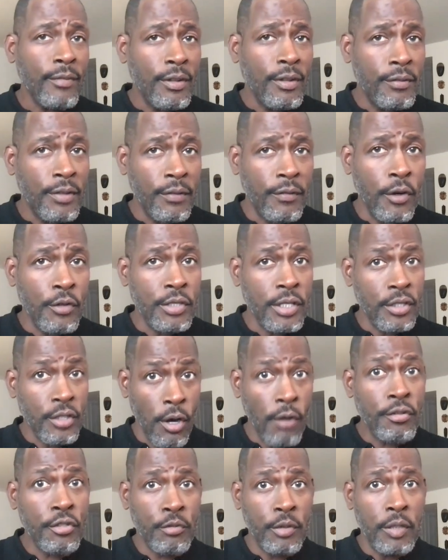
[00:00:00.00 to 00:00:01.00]
for the folks at
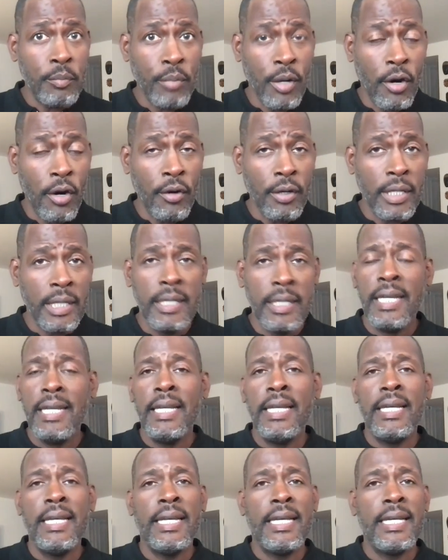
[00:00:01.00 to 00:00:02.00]
Gulfstream Park,
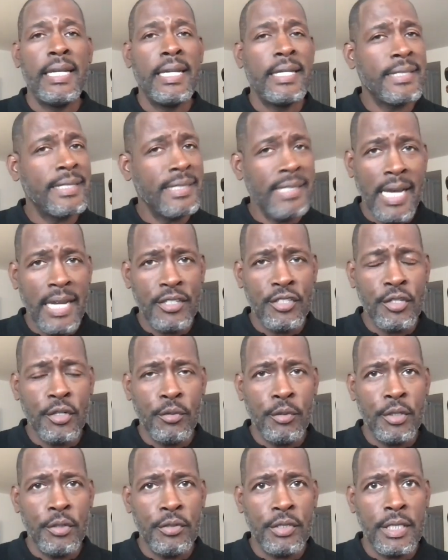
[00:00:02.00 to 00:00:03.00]
it is not so
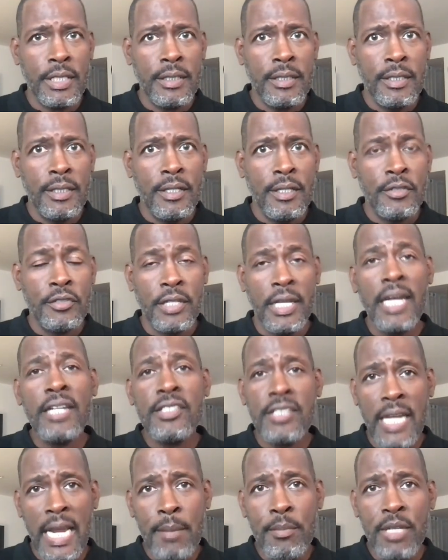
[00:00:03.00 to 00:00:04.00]
rosy. So that
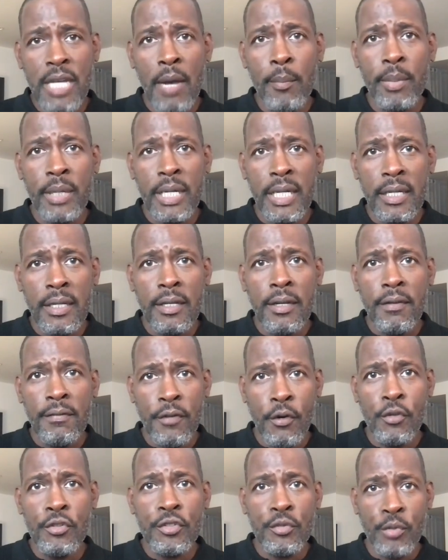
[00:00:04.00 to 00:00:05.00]
same company,
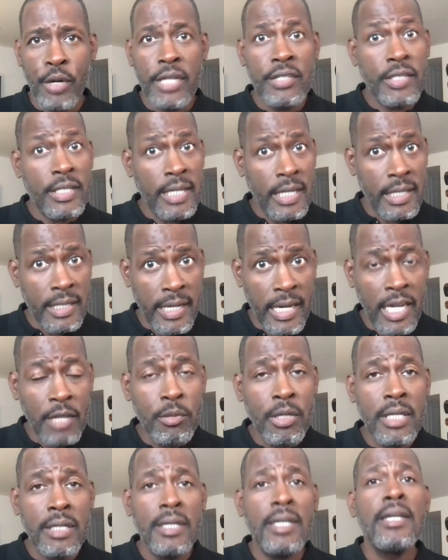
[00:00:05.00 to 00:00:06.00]
First Racing and
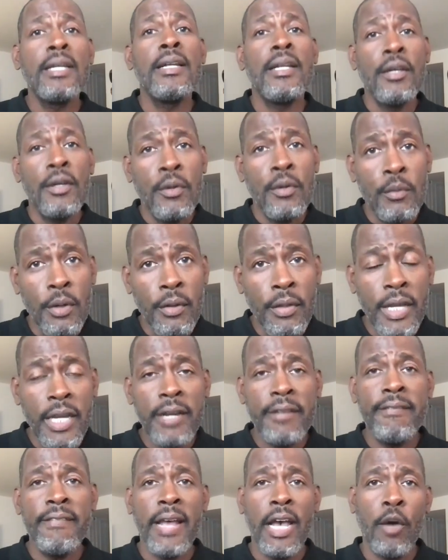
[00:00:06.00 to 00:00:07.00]
Gaming, well,
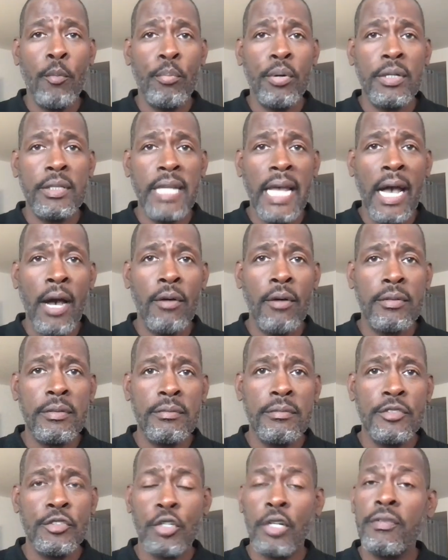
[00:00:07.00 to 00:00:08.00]
they now put out
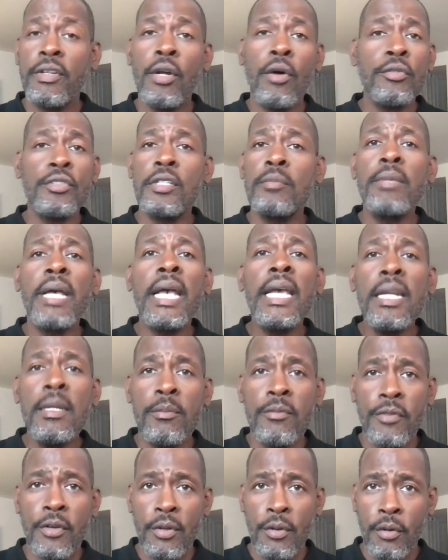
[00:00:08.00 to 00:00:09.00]
sort of an
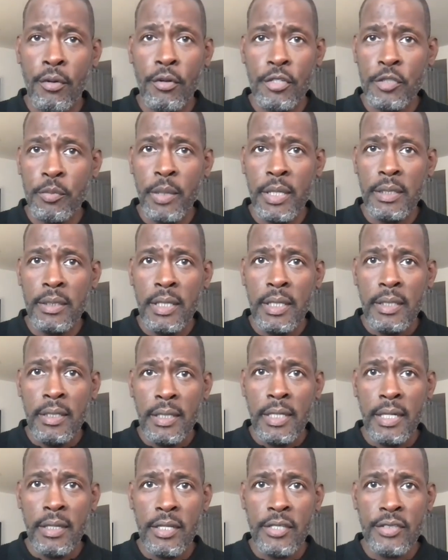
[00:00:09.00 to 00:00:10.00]
ultimatum for the horsemen
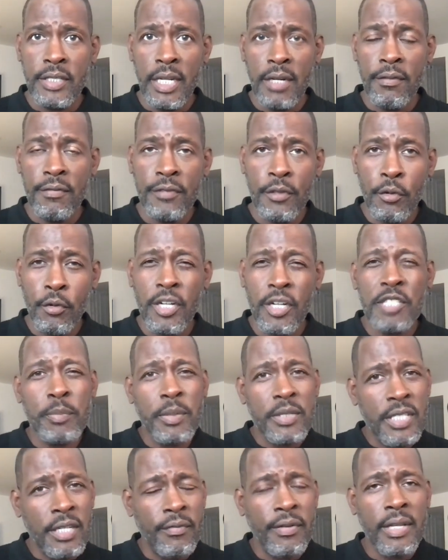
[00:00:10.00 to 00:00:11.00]
in the state of Florida,
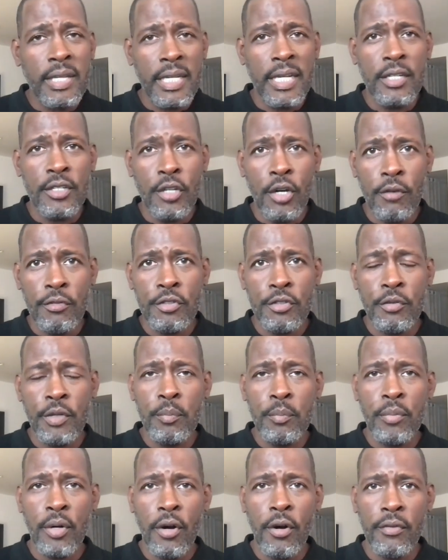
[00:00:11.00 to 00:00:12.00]
specifically at
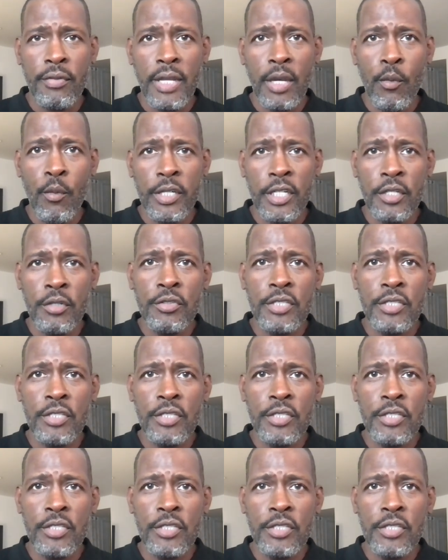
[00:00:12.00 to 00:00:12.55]
Gulfstream Park. They want to do